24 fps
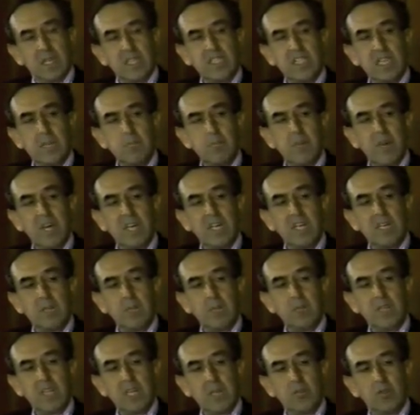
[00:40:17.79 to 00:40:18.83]
step back
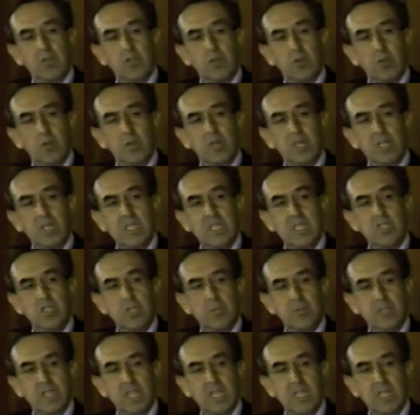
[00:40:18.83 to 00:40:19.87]
and be able to look at this
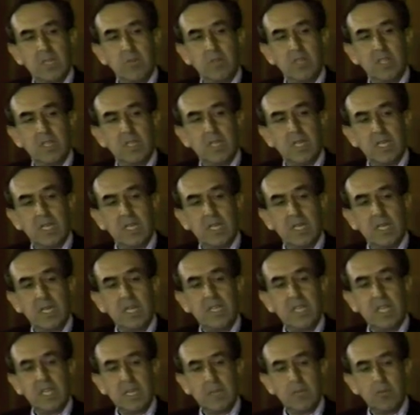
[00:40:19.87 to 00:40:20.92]
objectively.
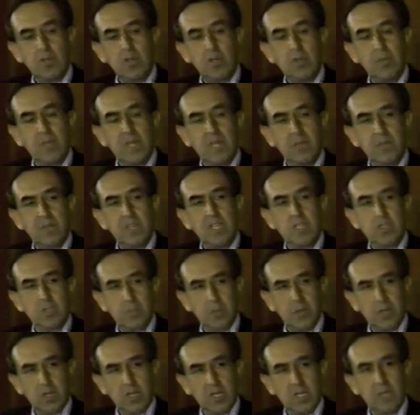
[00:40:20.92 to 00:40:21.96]
And they have all been very
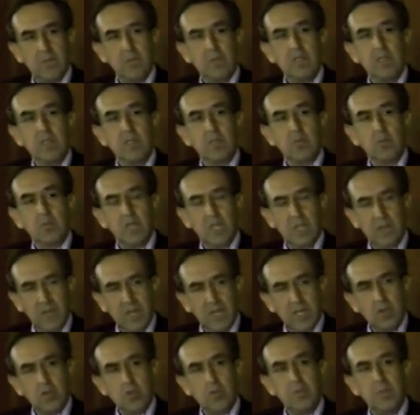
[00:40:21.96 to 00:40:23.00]
supportive. We have
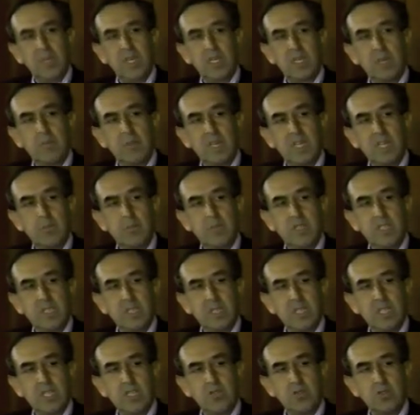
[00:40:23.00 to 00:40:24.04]
had to make many
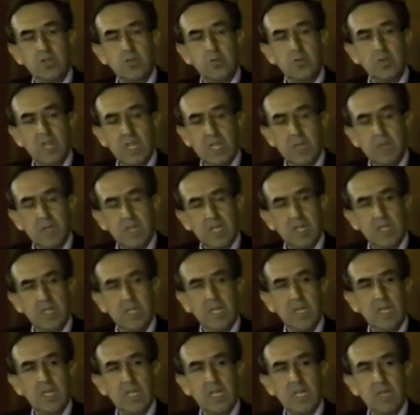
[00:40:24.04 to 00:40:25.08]
presentations to them, and
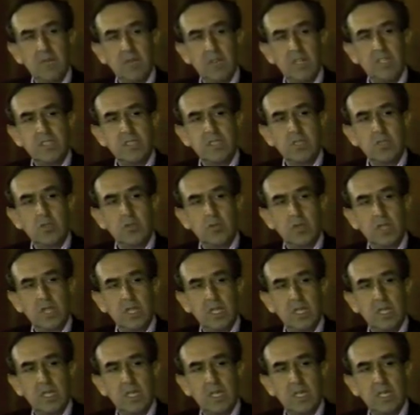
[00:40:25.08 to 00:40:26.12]
indeed I have listened to
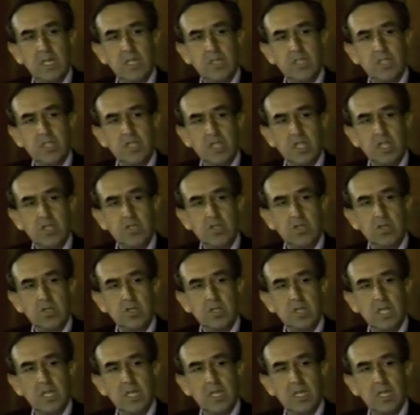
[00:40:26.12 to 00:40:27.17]
their
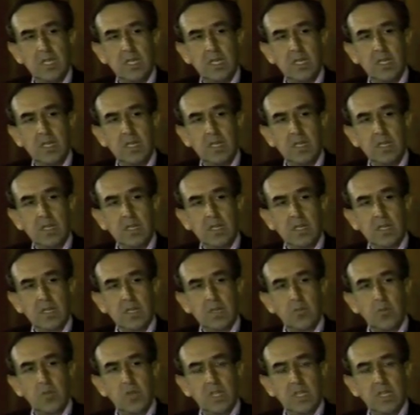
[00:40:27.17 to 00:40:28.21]
suggestions
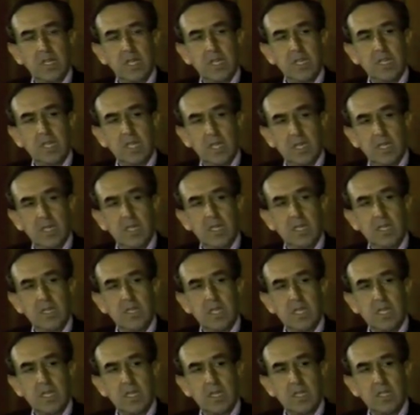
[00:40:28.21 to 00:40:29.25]
with great care and
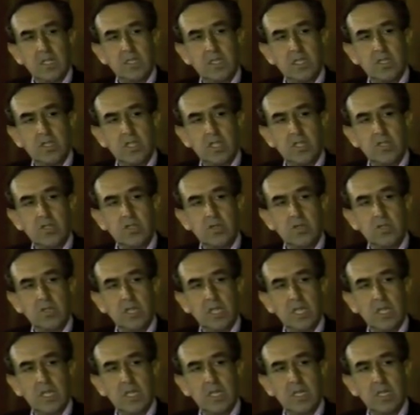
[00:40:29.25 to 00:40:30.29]
taken their suggestions
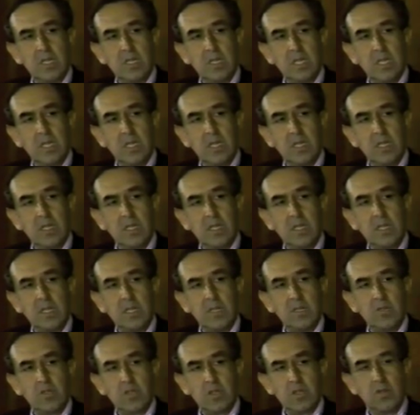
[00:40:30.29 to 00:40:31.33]

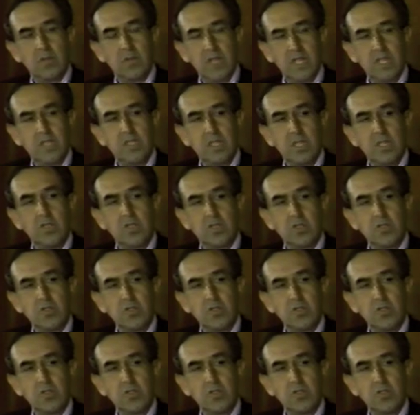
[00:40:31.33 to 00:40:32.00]
in very serious